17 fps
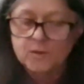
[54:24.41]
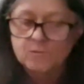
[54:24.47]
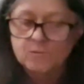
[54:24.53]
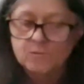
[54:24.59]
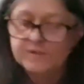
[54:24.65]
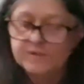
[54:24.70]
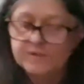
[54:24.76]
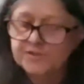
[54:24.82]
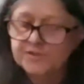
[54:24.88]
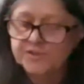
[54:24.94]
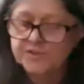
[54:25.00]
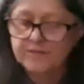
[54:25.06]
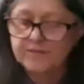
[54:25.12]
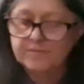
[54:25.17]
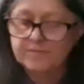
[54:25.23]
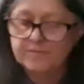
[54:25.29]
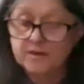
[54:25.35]
with the
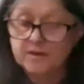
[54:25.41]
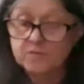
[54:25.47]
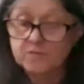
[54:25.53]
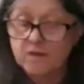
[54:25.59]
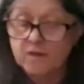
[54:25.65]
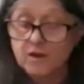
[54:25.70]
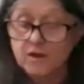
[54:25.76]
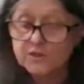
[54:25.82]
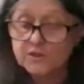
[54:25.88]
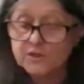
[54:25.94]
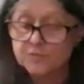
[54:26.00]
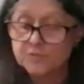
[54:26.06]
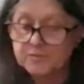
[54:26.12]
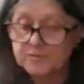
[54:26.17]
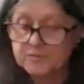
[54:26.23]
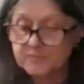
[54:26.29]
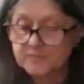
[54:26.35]
suffering of all
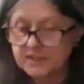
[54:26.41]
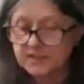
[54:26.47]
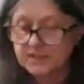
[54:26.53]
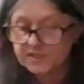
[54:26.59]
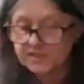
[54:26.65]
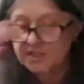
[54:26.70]
human beings,